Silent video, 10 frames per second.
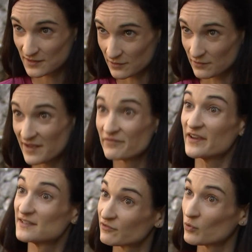so the
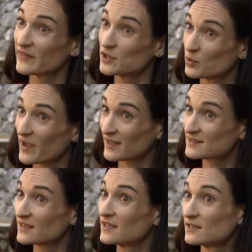invasive one that you
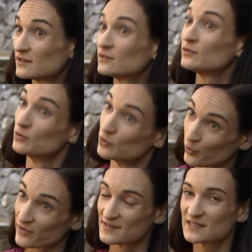get in
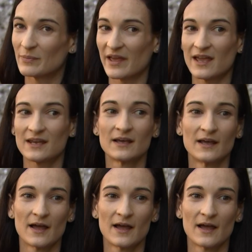northern Spain.